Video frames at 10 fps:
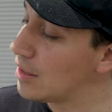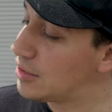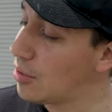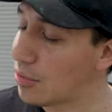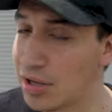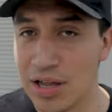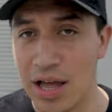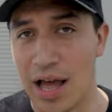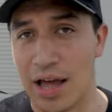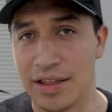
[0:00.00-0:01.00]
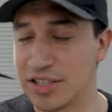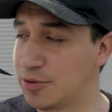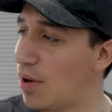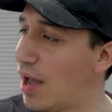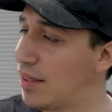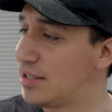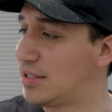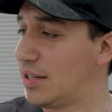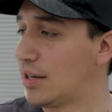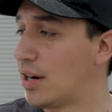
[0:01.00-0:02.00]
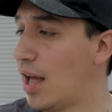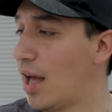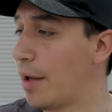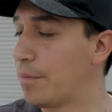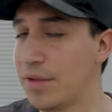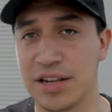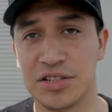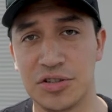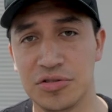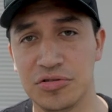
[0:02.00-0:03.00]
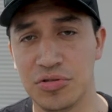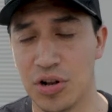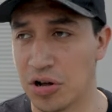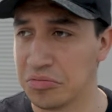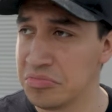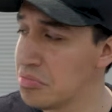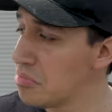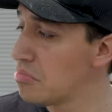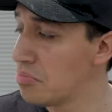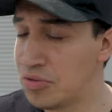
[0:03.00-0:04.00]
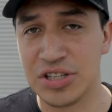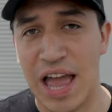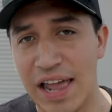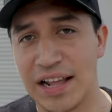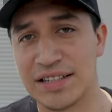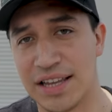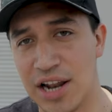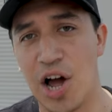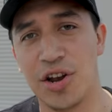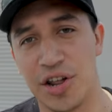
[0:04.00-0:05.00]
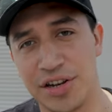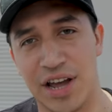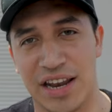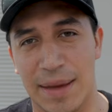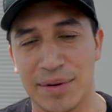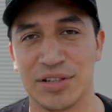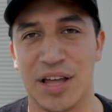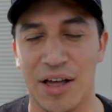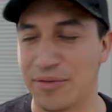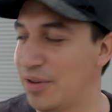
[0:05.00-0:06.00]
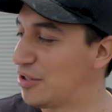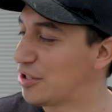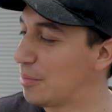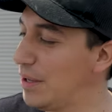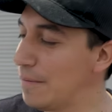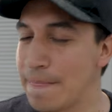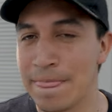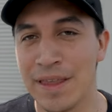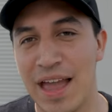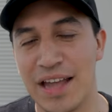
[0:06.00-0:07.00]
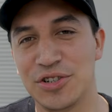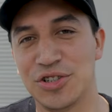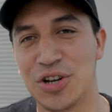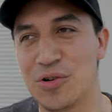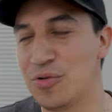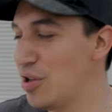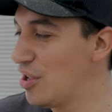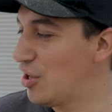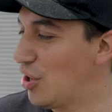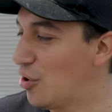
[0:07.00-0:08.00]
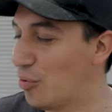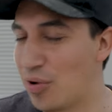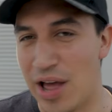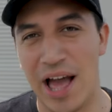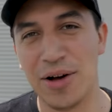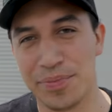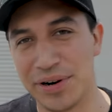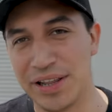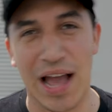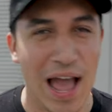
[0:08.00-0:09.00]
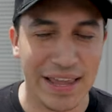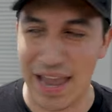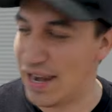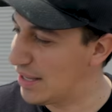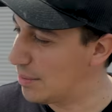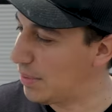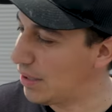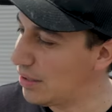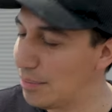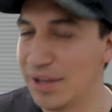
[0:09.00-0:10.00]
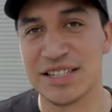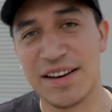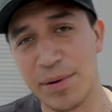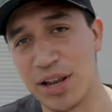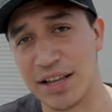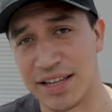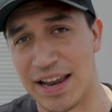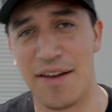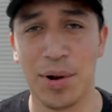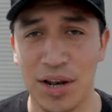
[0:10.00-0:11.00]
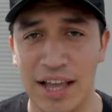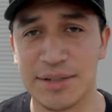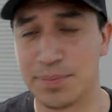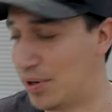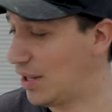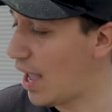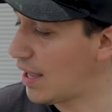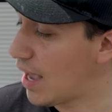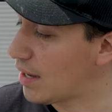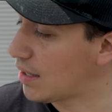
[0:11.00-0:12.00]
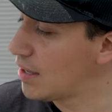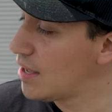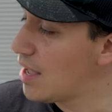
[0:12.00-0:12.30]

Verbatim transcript: So this is why this is here. It is to, you know, just add, like I said, another dynamic to how the video is going to be, and to show, you know, how pretty eye candy can be, because everybody likes that. Everybody likes pretty eye candy.